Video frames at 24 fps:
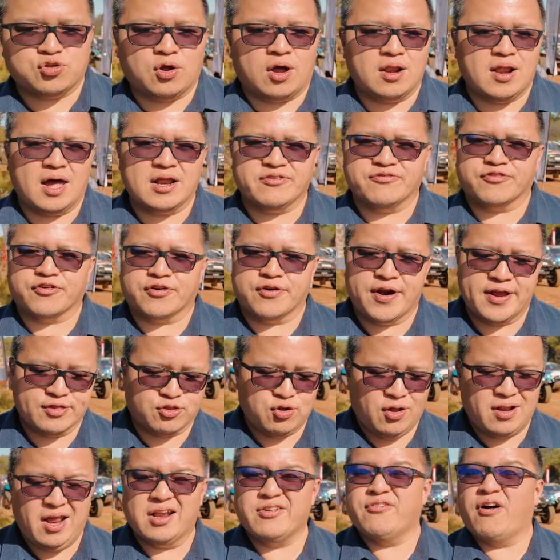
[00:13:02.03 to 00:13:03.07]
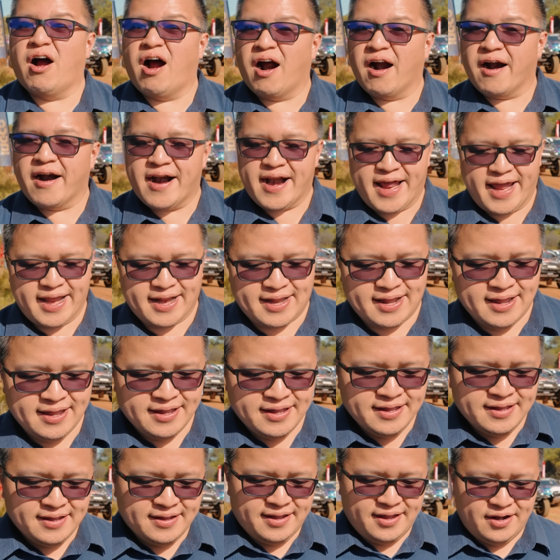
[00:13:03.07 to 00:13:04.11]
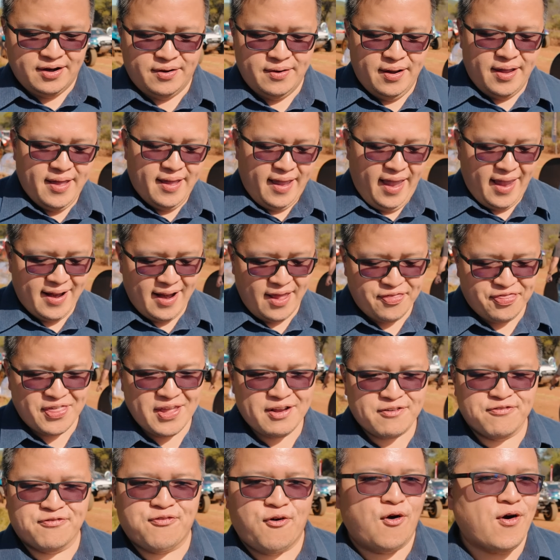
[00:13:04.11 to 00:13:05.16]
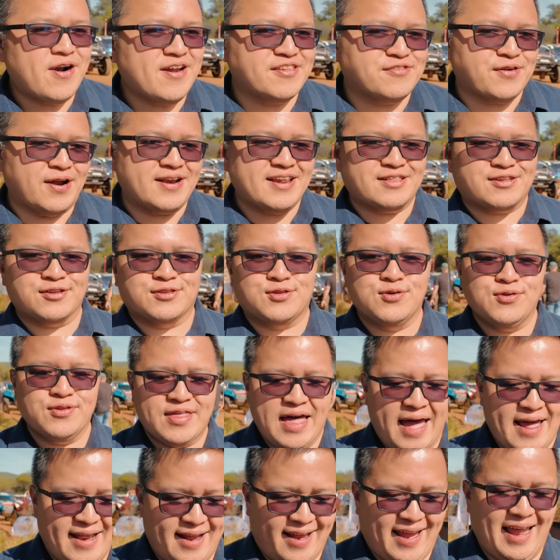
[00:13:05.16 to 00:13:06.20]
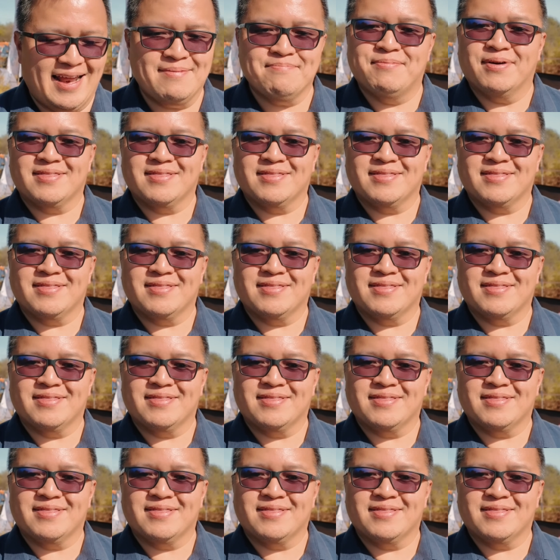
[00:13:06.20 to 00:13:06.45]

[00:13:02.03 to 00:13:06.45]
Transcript: took a lot of grit, took a lot of heartache, and I think Ford is ready to do that again,